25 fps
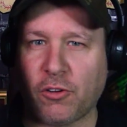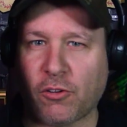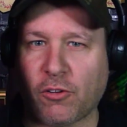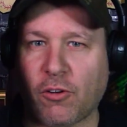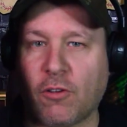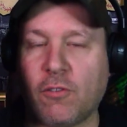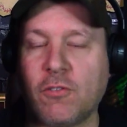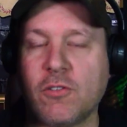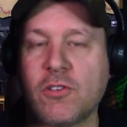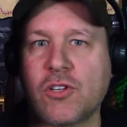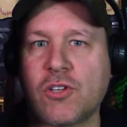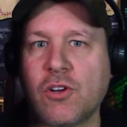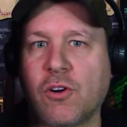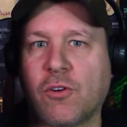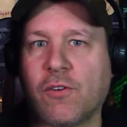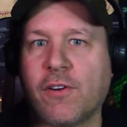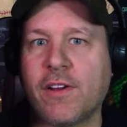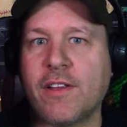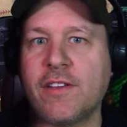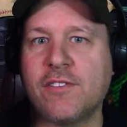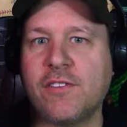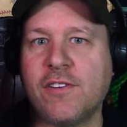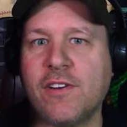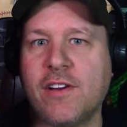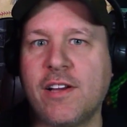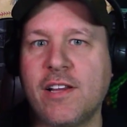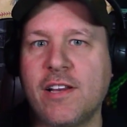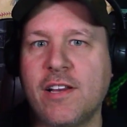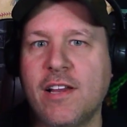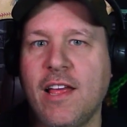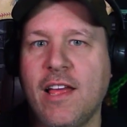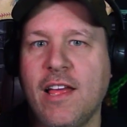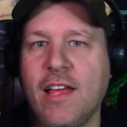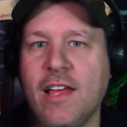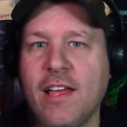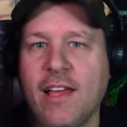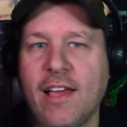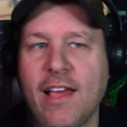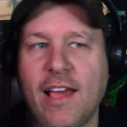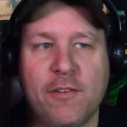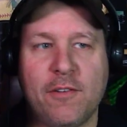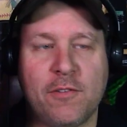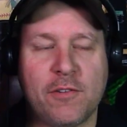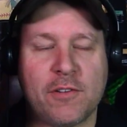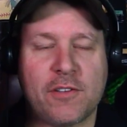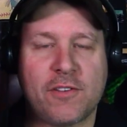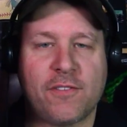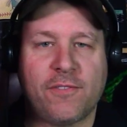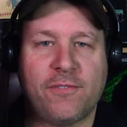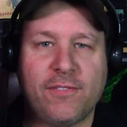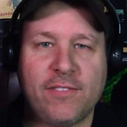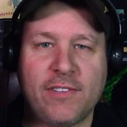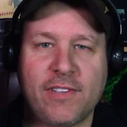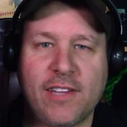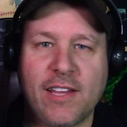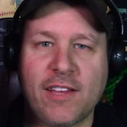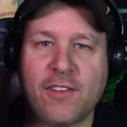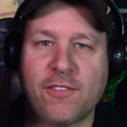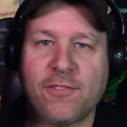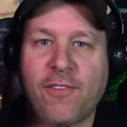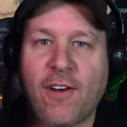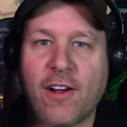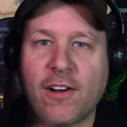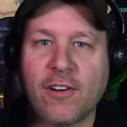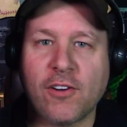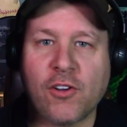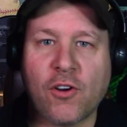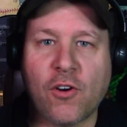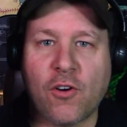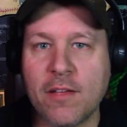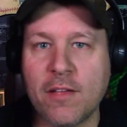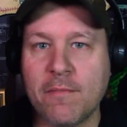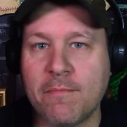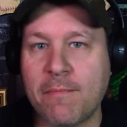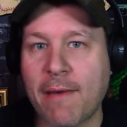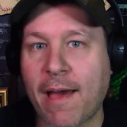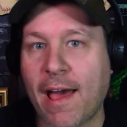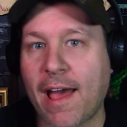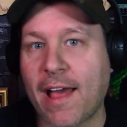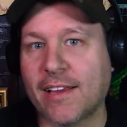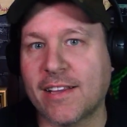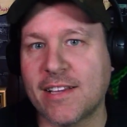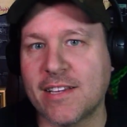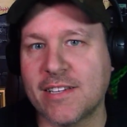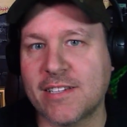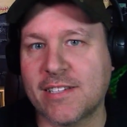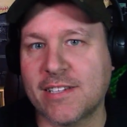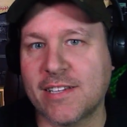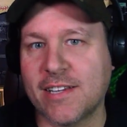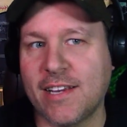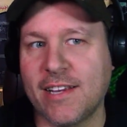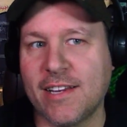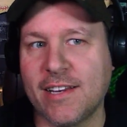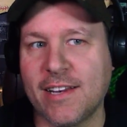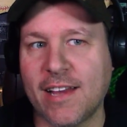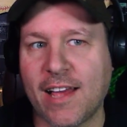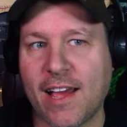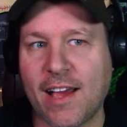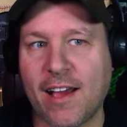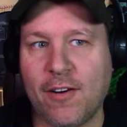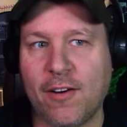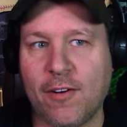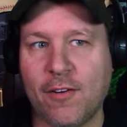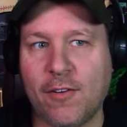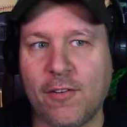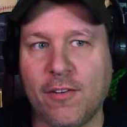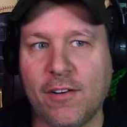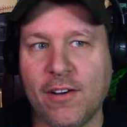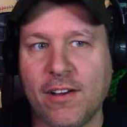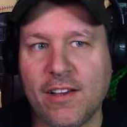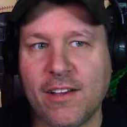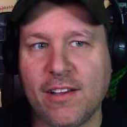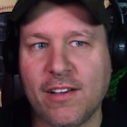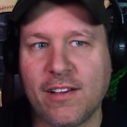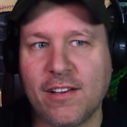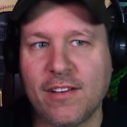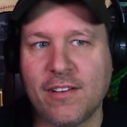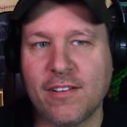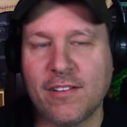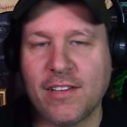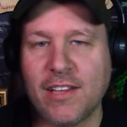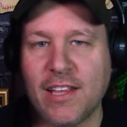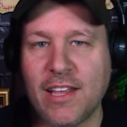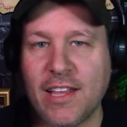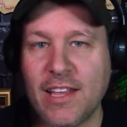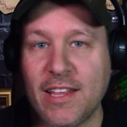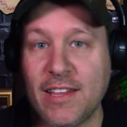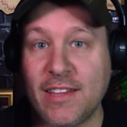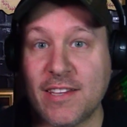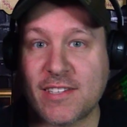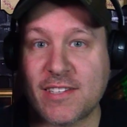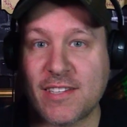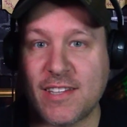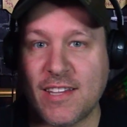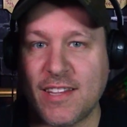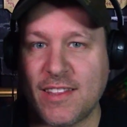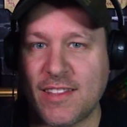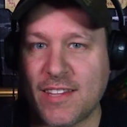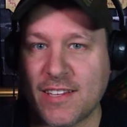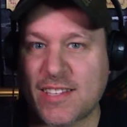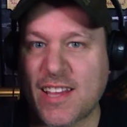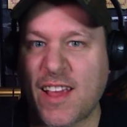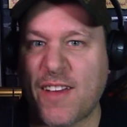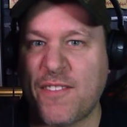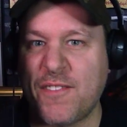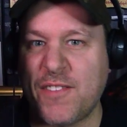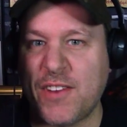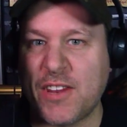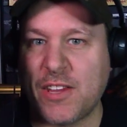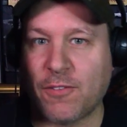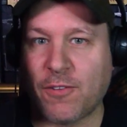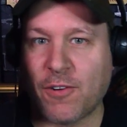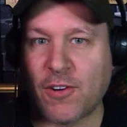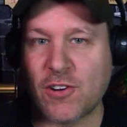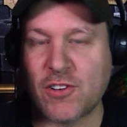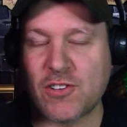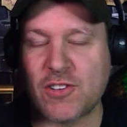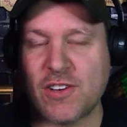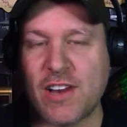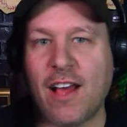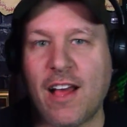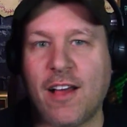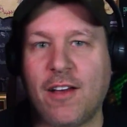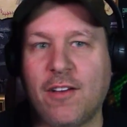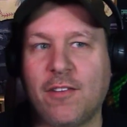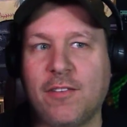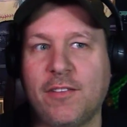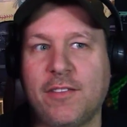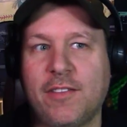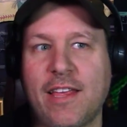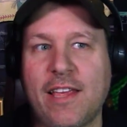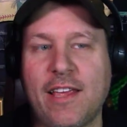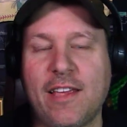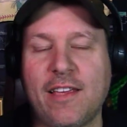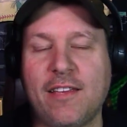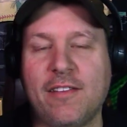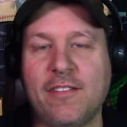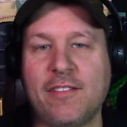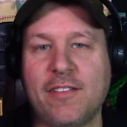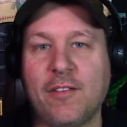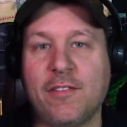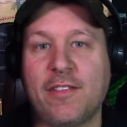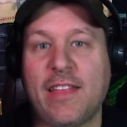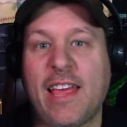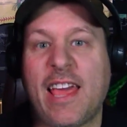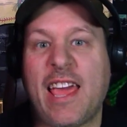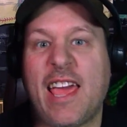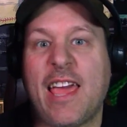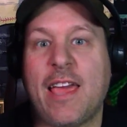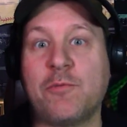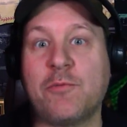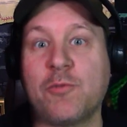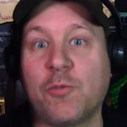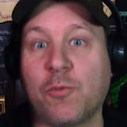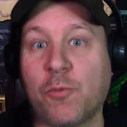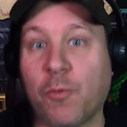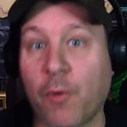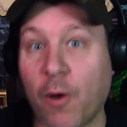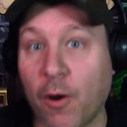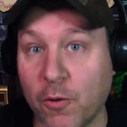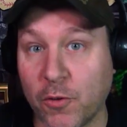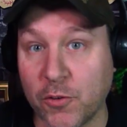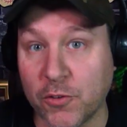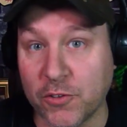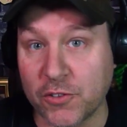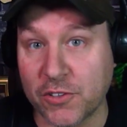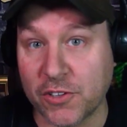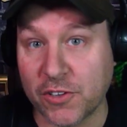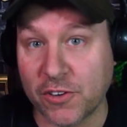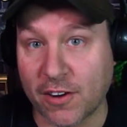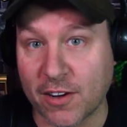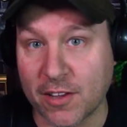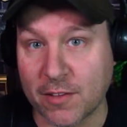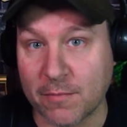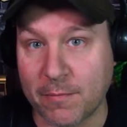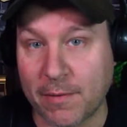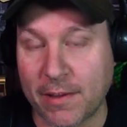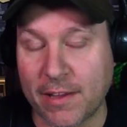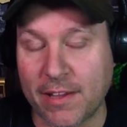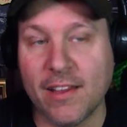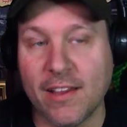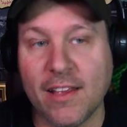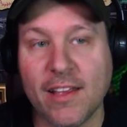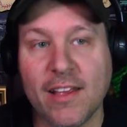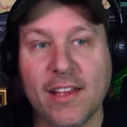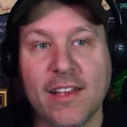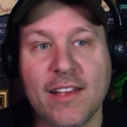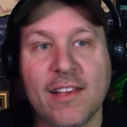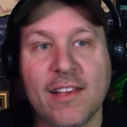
their own story to it, and it was this fun going back and seeing how in this the 70s version how the the, the apes rose you know what i mean